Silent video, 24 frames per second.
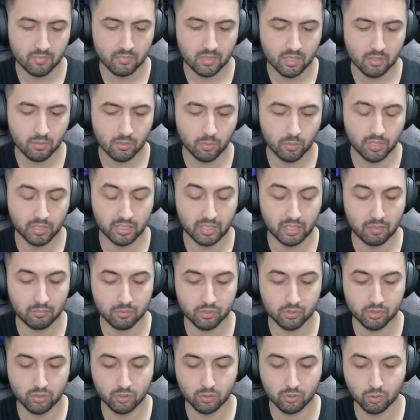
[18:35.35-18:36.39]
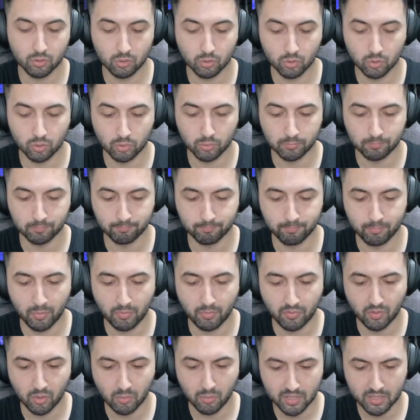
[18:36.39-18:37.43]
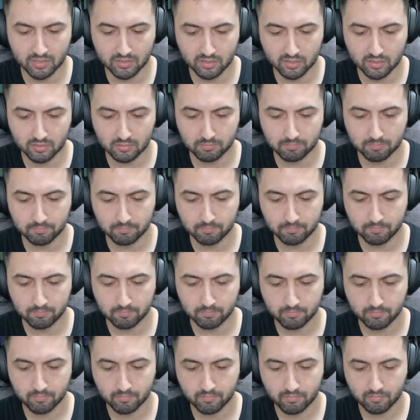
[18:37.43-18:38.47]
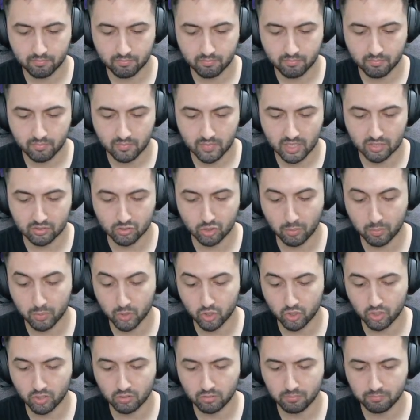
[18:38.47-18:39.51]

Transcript: When it comes to performance, it's optional.